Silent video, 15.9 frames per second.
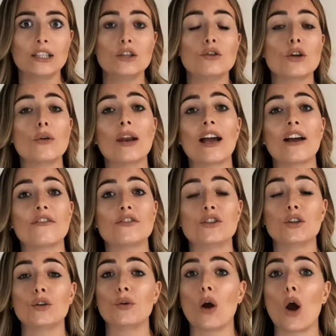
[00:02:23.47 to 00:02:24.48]
You don't have
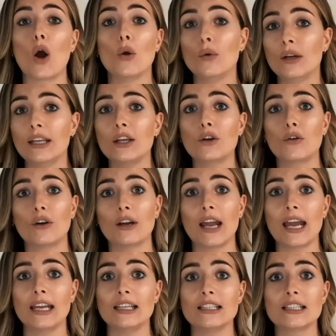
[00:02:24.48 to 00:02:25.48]
to only
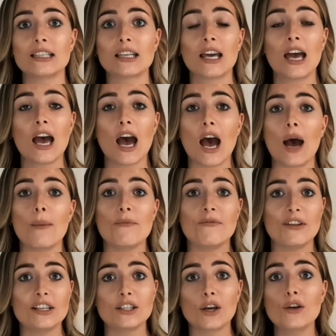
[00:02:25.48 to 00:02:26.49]
create
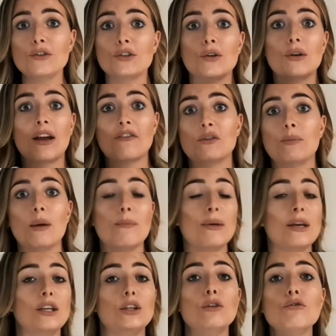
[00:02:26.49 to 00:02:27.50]
videos, you don't have to be a
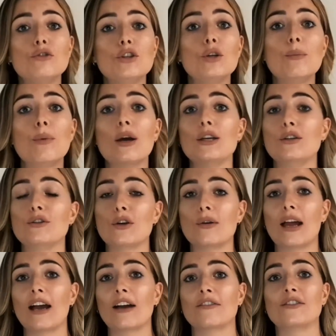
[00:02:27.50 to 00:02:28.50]
big YouTuber, you don't
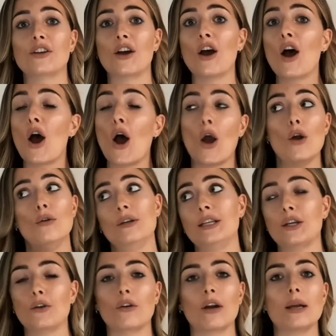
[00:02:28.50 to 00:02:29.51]
have to
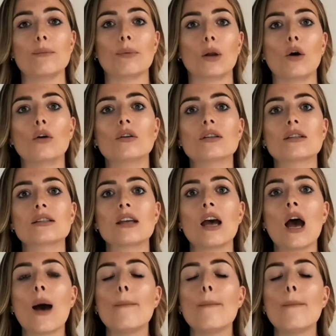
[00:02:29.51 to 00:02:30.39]
only create blogs,